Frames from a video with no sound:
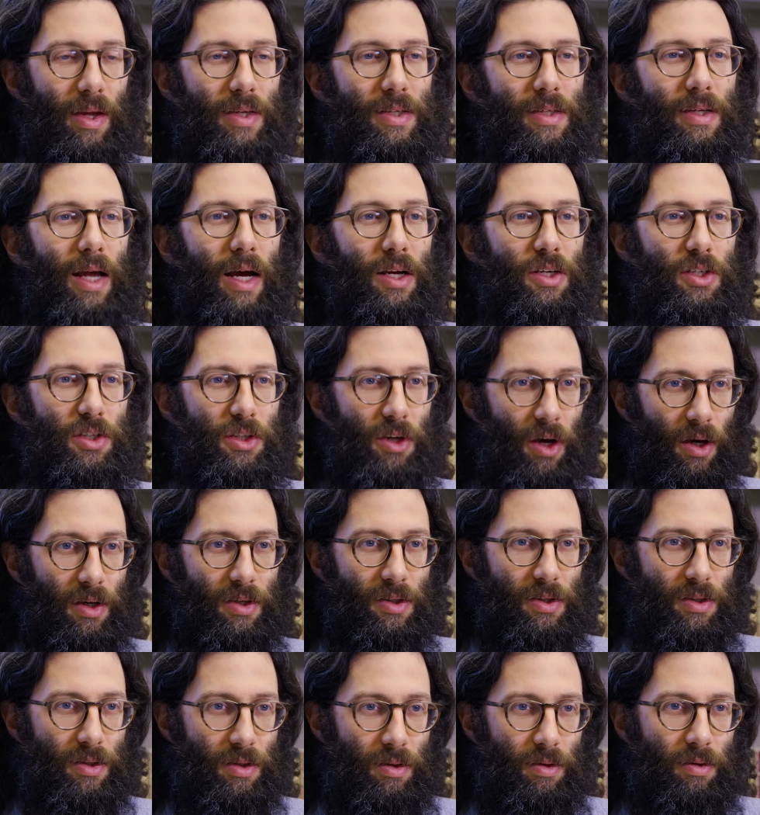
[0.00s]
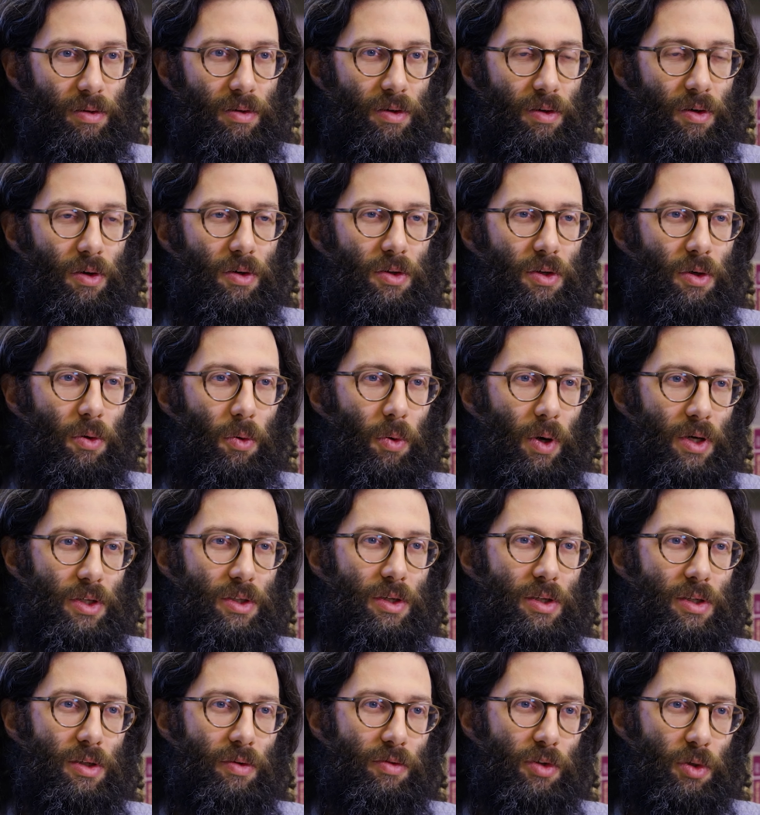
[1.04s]
That's not just
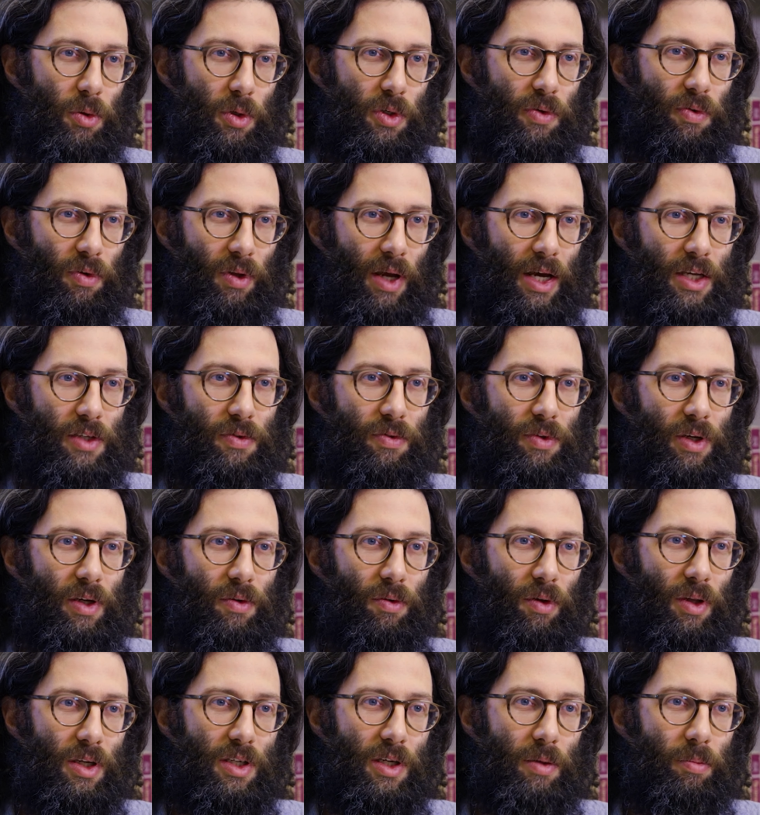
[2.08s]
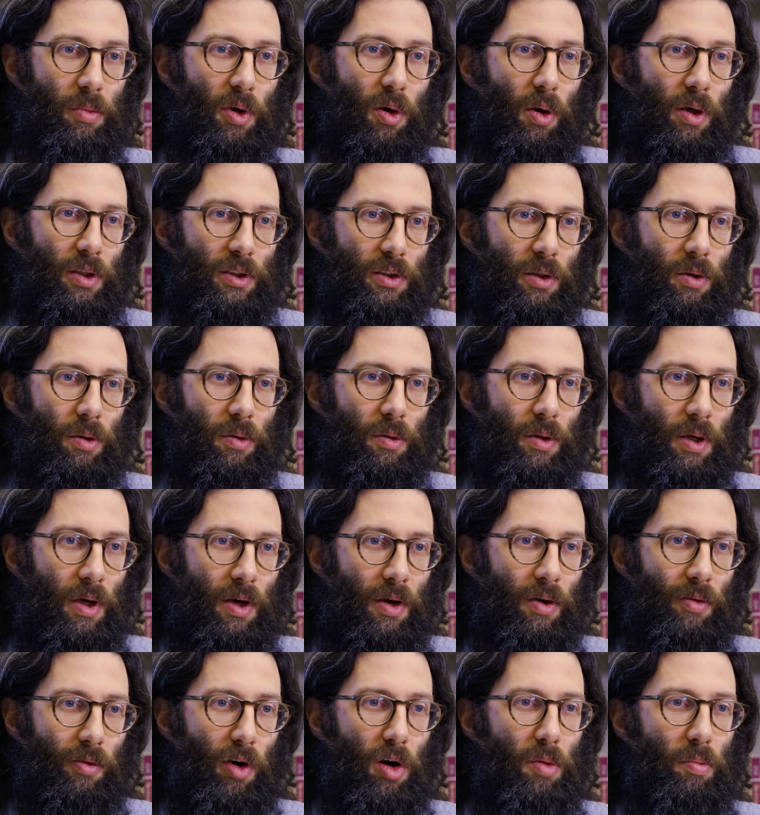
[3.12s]
questions of Jewish philosophy and religion, but also
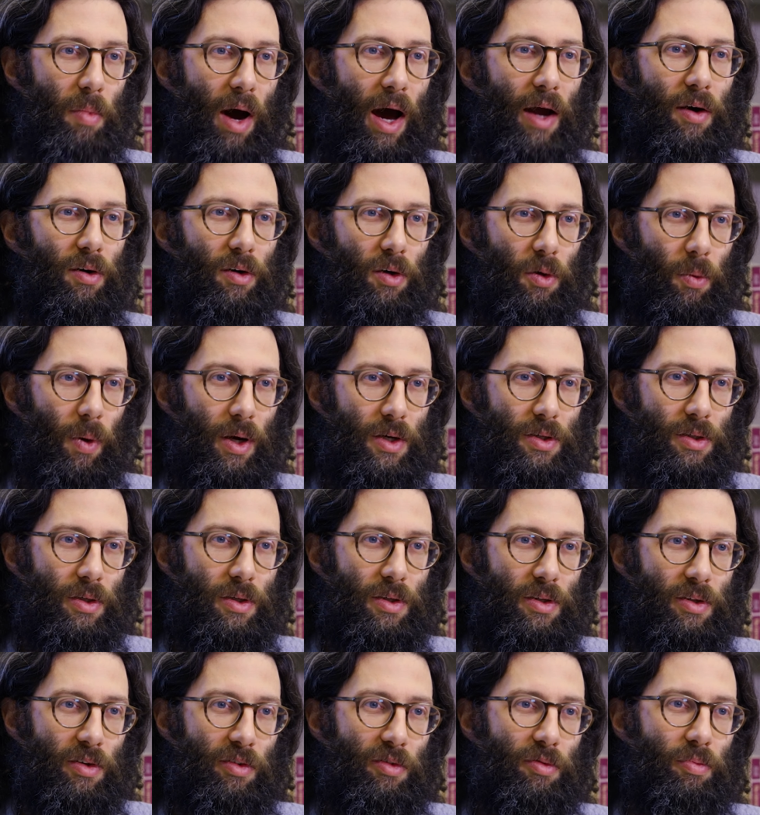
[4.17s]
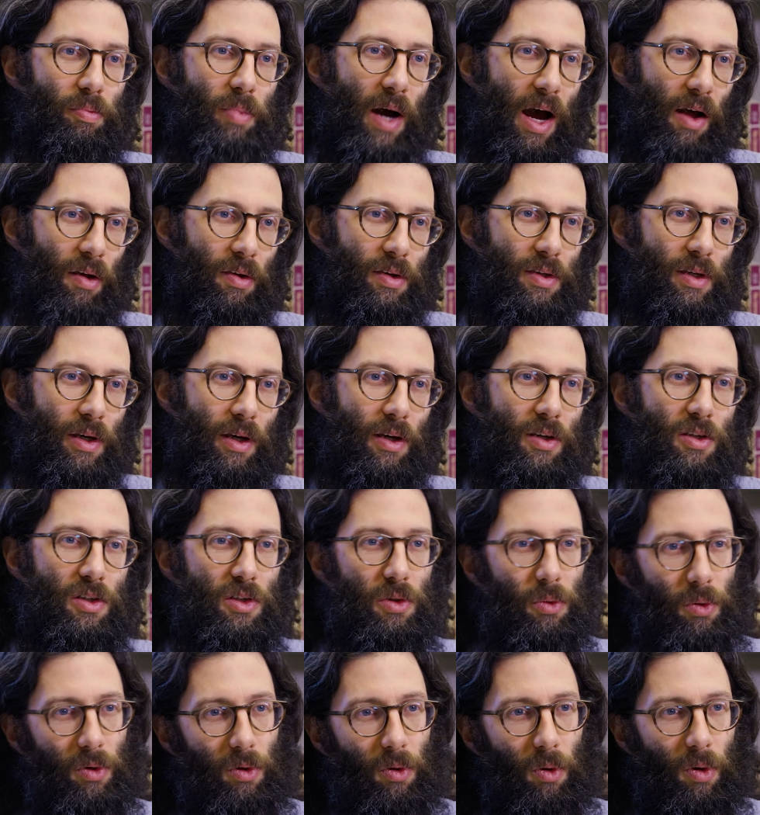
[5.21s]
very modern questions of politics,
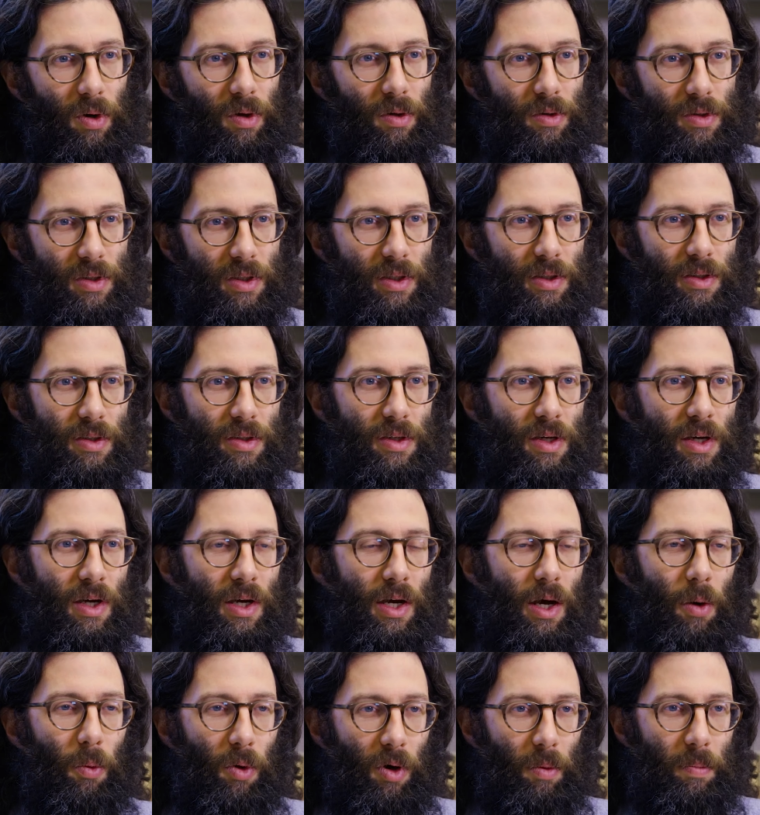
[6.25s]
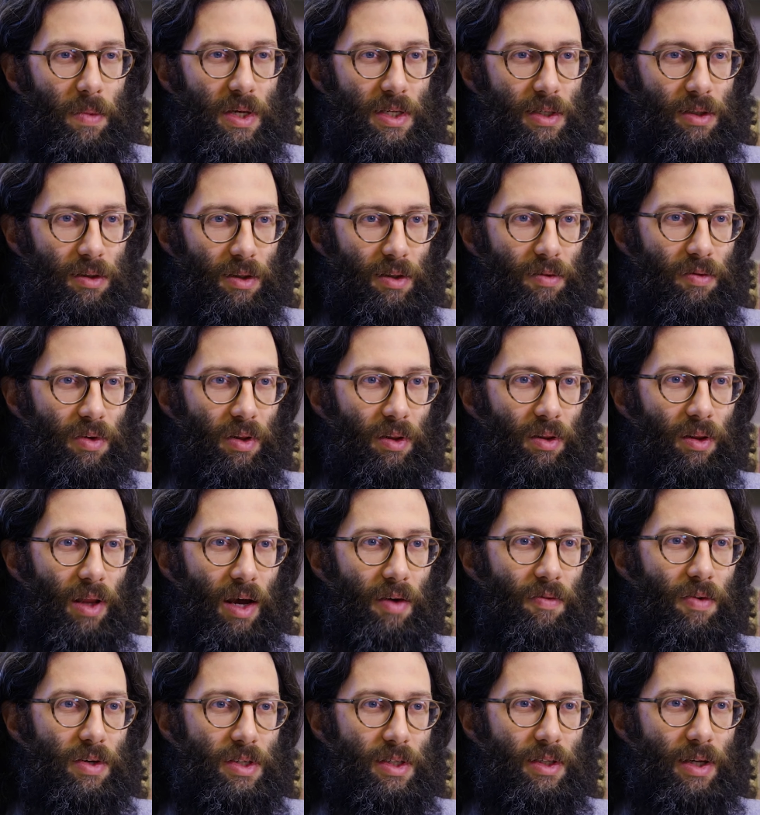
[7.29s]
dual loyalties, and what it means to live
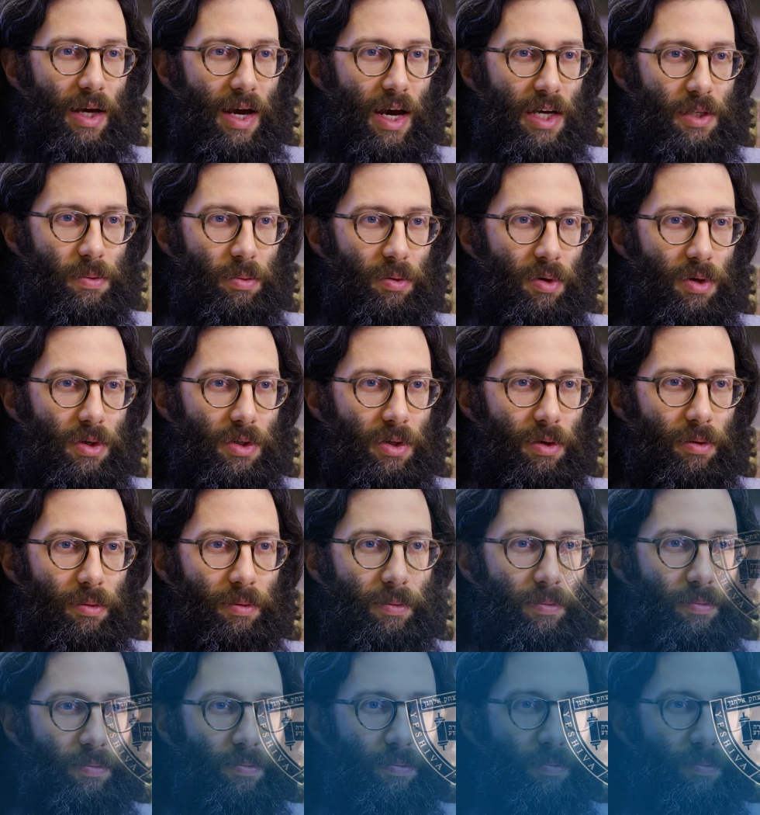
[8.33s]
life as a diaspora Jew.